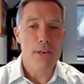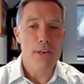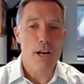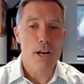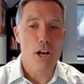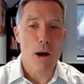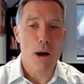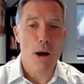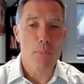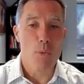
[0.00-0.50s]
a
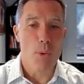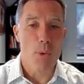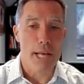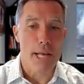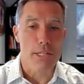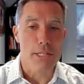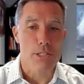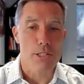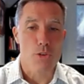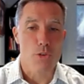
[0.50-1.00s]
couple ways
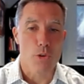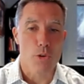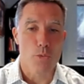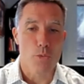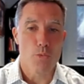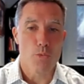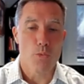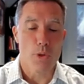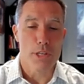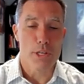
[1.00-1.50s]
you can
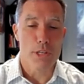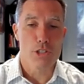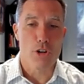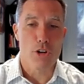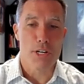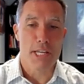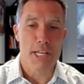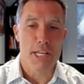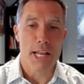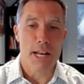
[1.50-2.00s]
really start to
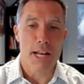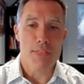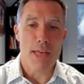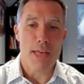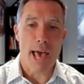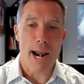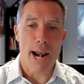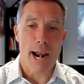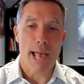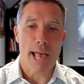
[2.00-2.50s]
get at
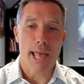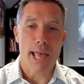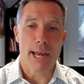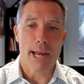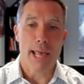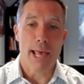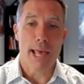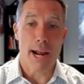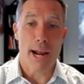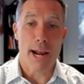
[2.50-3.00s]
that. And
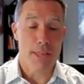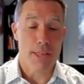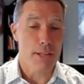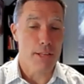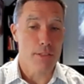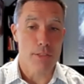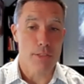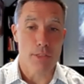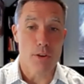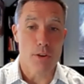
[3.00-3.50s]
I think
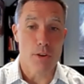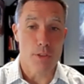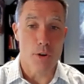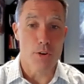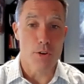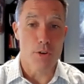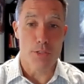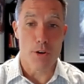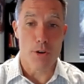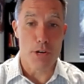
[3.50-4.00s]
that
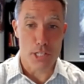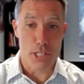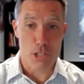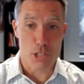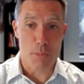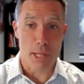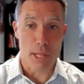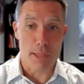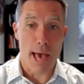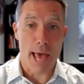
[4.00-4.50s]
there needs to be a
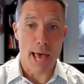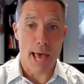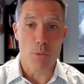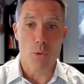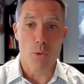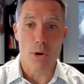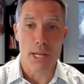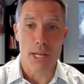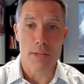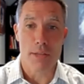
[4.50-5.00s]
lot of work
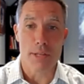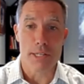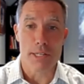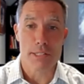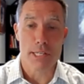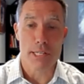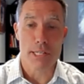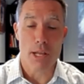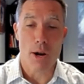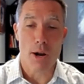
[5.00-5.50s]
in this.
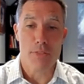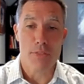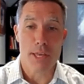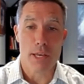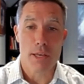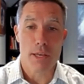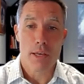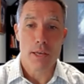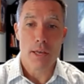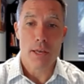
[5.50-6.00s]
I think,
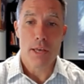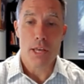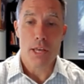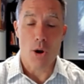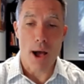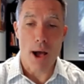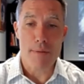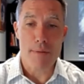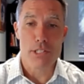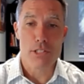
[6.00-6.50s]

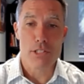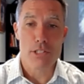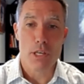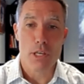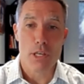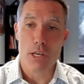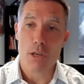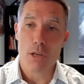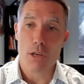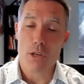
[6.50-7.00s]

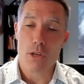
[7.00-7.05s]
obviously,